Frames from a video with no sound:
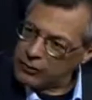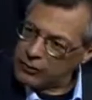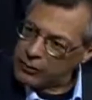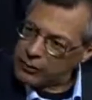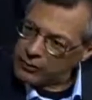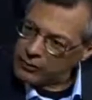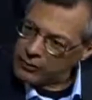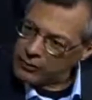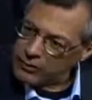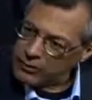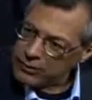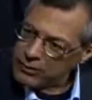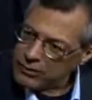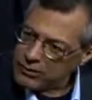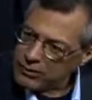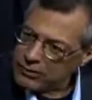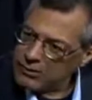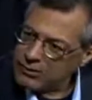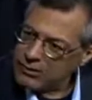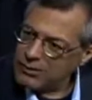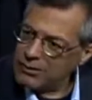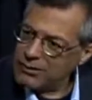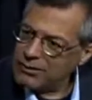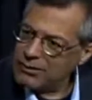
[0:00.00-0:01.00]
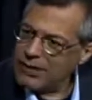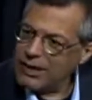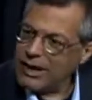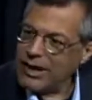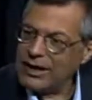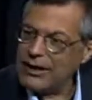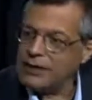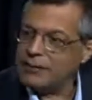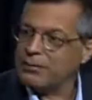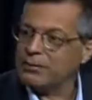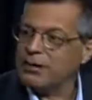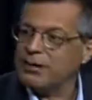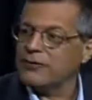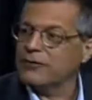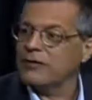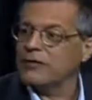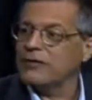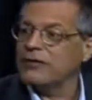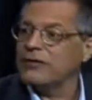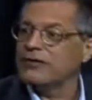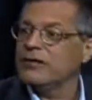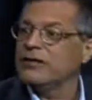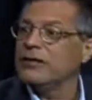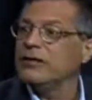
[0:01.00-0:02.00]
with any place
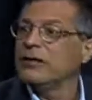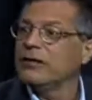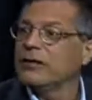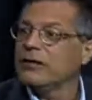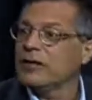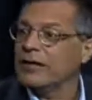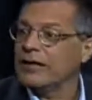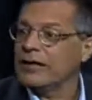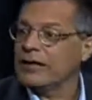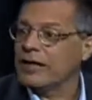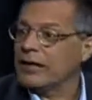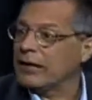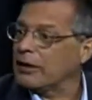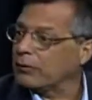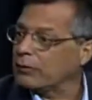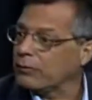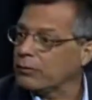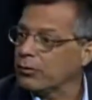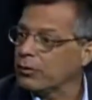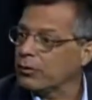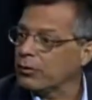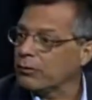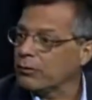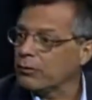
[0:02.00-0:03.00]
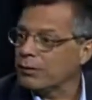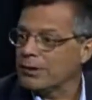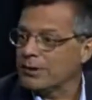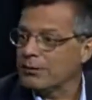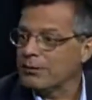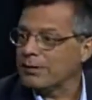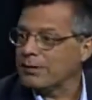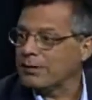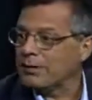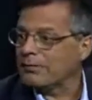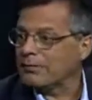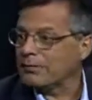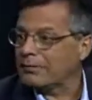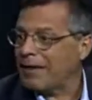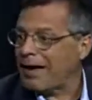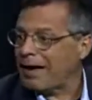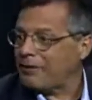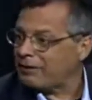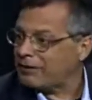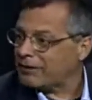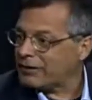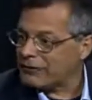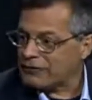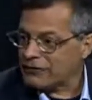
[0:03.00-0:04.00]
that's near any airport where anybody from
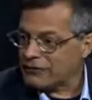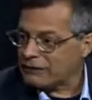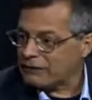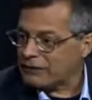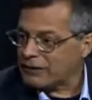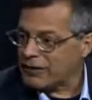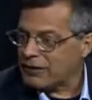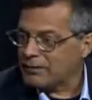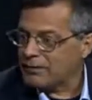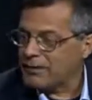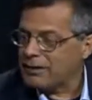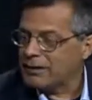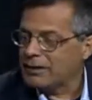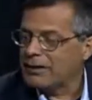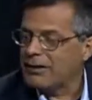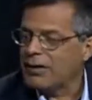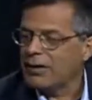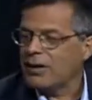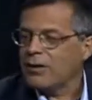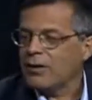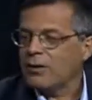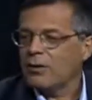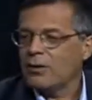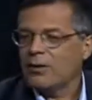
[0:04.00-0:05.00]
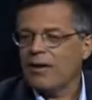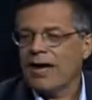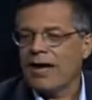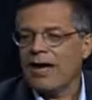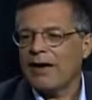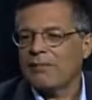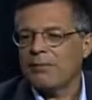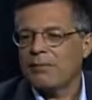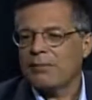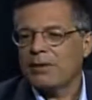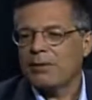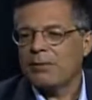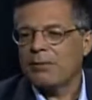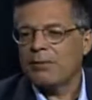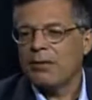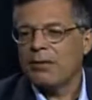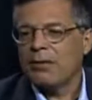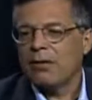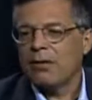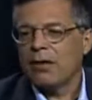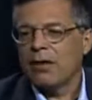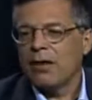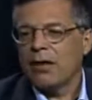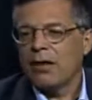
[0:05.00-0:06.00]
Africa has ever come in. We have
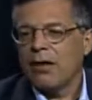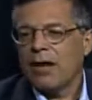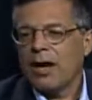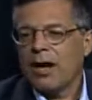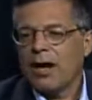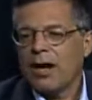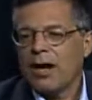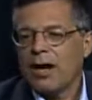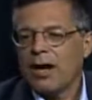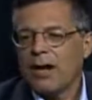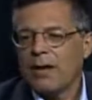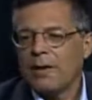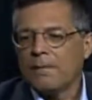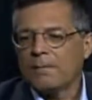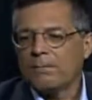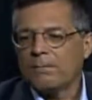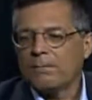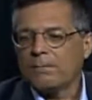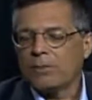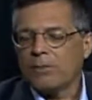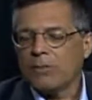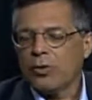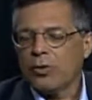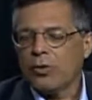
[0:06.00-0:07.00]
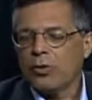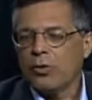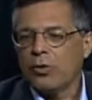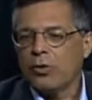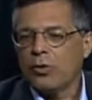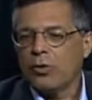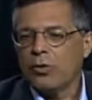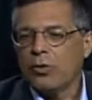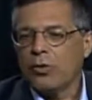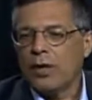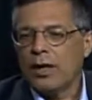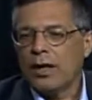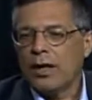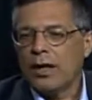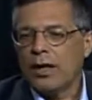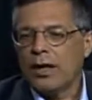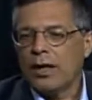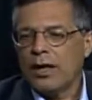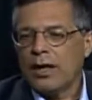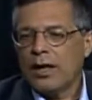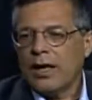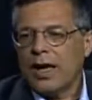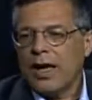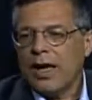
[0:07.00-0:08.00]
people who
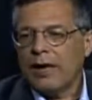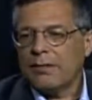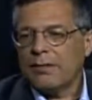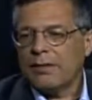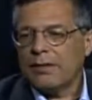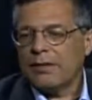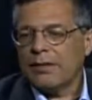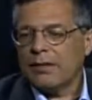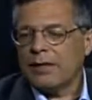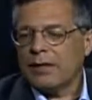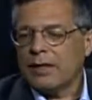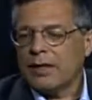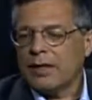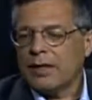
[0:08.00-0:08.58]
have been